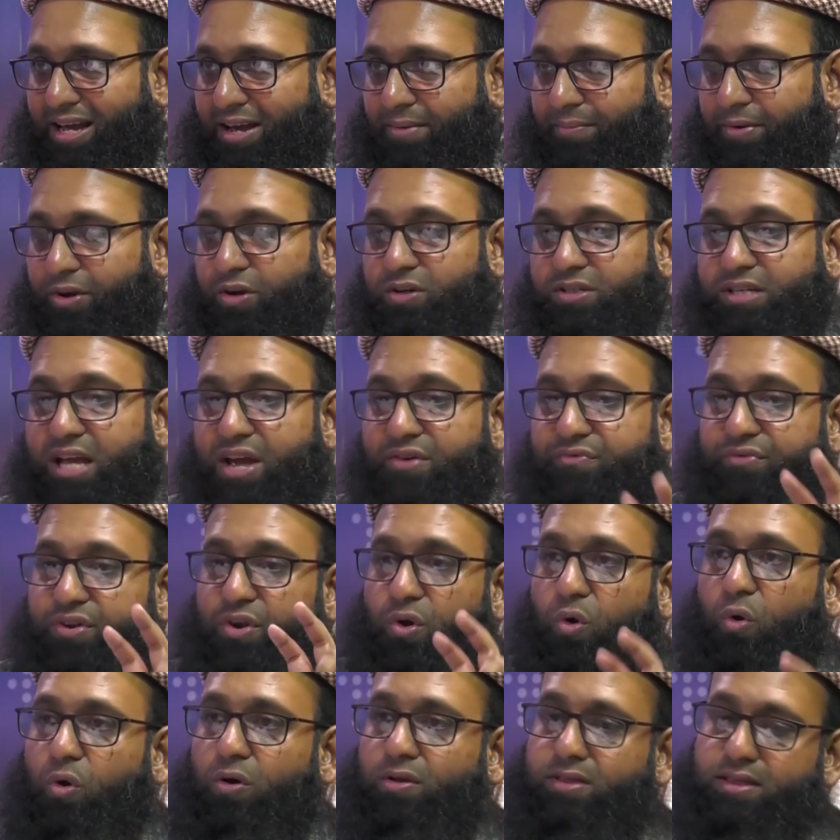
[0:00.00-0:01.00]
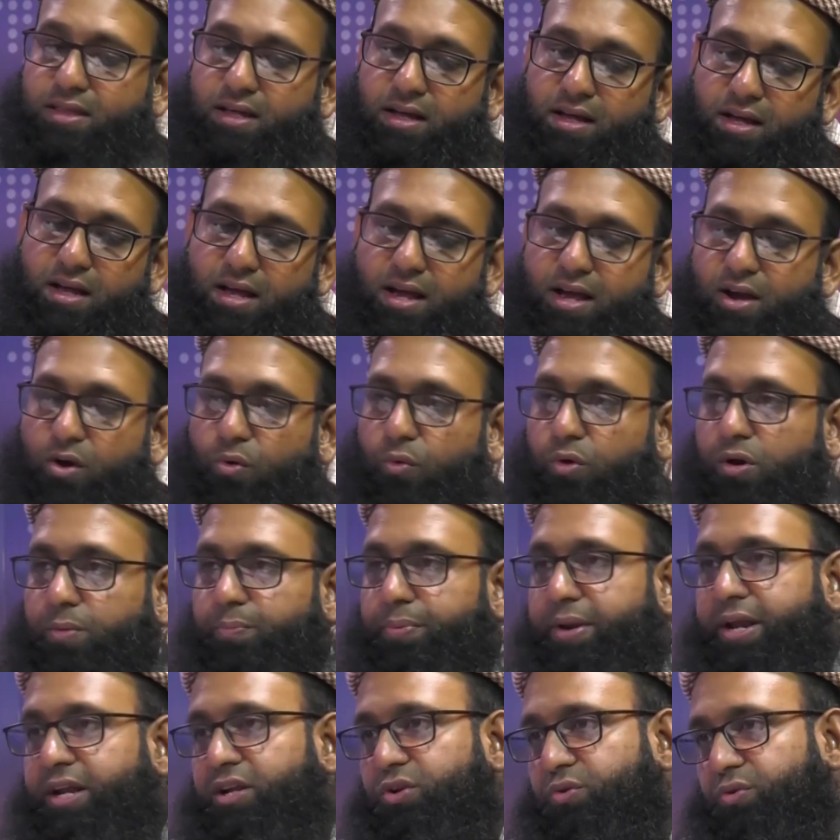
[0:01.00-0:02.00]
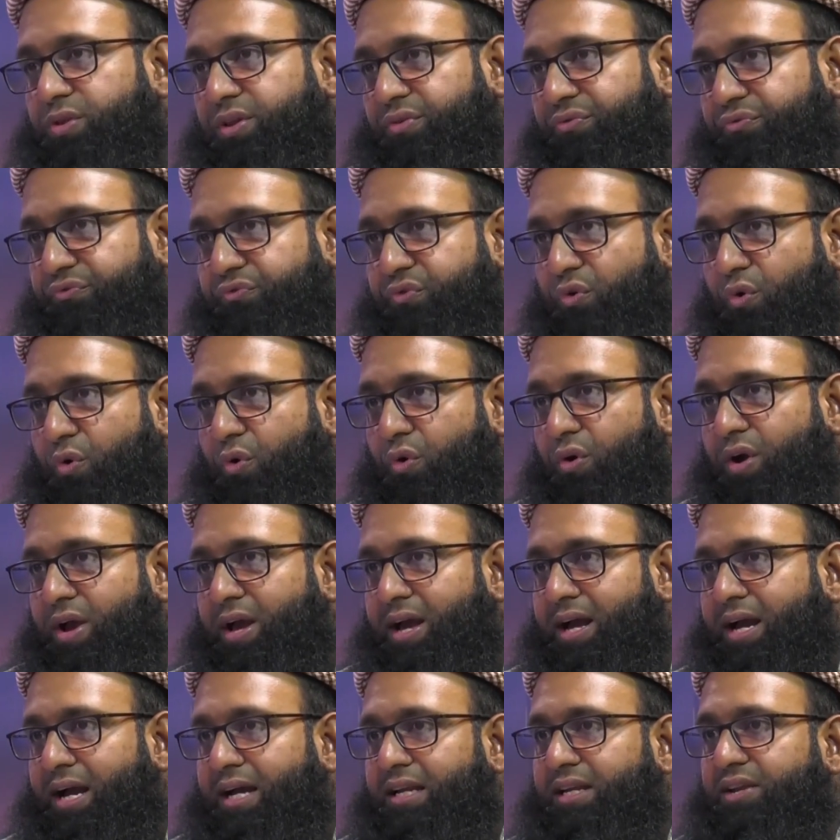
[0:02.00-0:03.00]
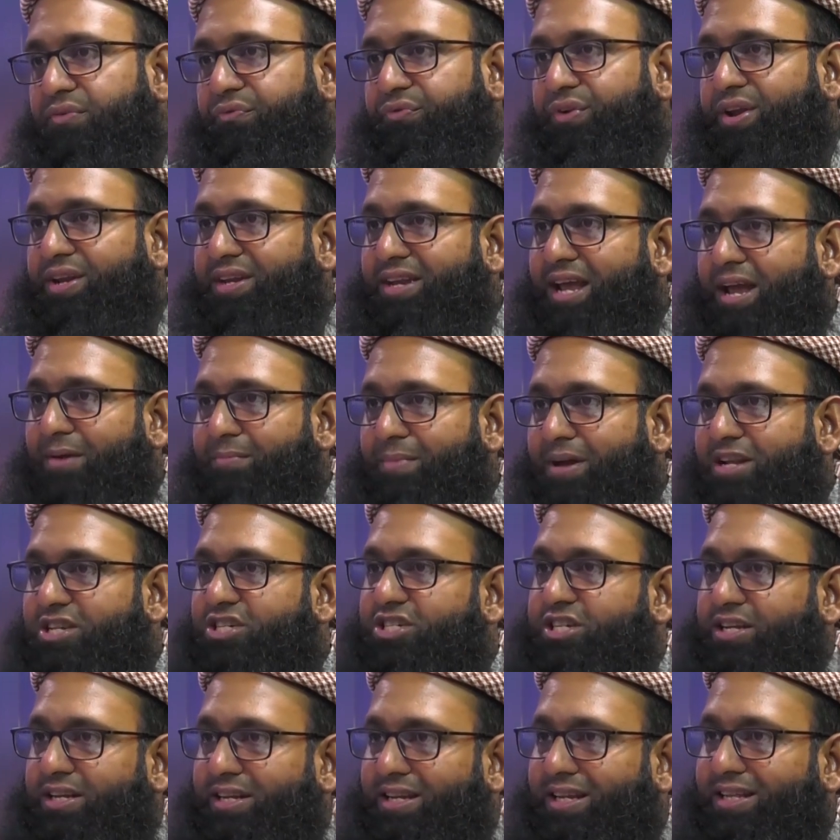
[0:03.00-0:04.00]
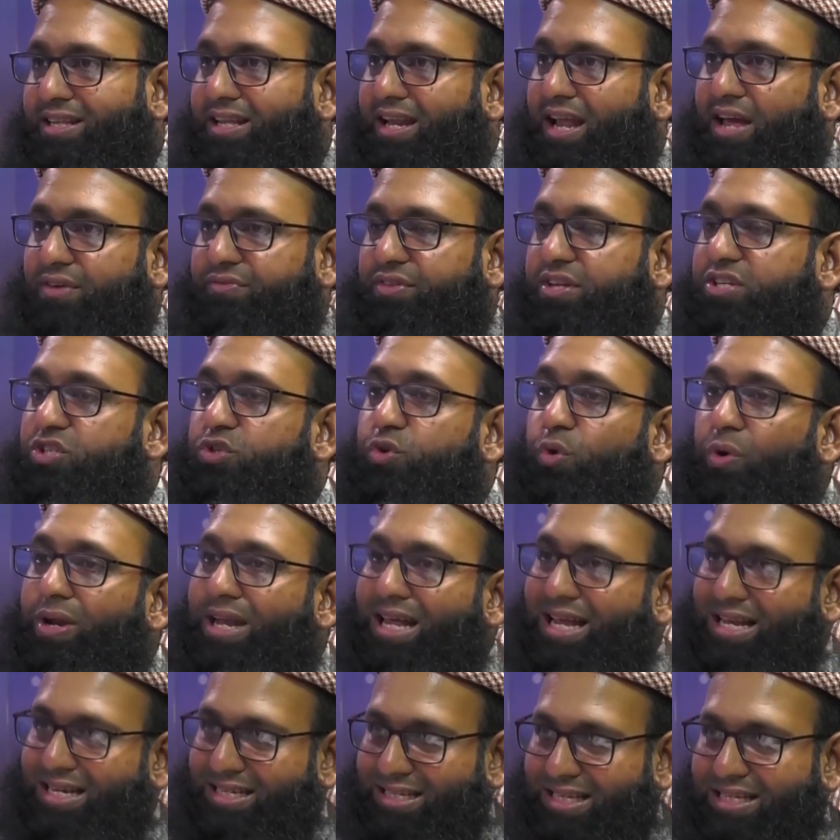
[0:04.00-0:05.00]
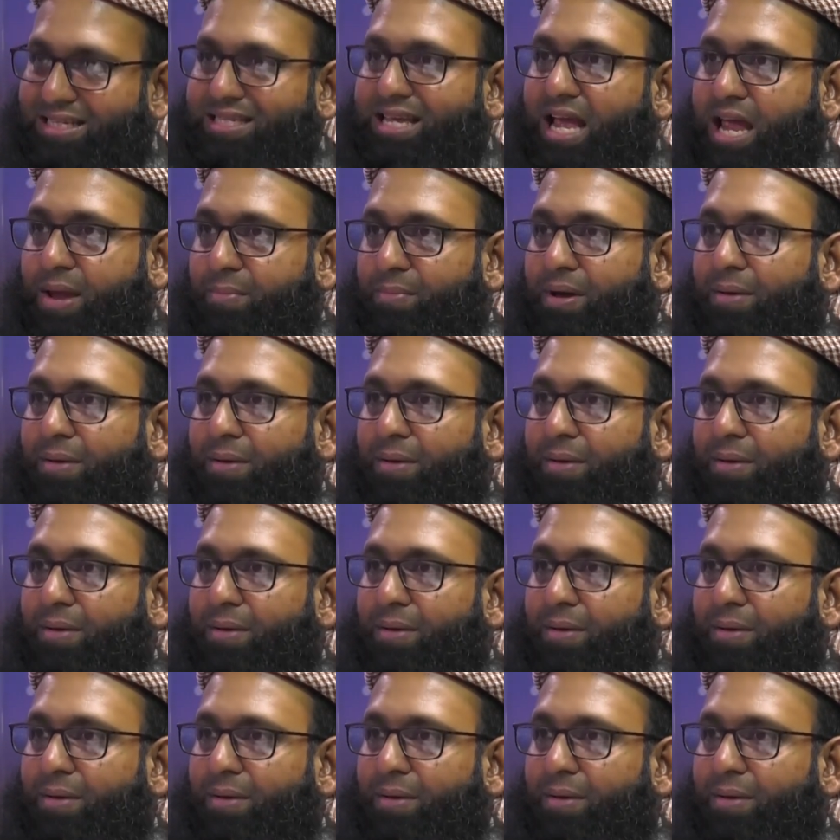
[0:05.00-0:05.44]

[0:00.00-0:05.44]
Because every author will bring to the fore a different dimension in the life. The story is the same. I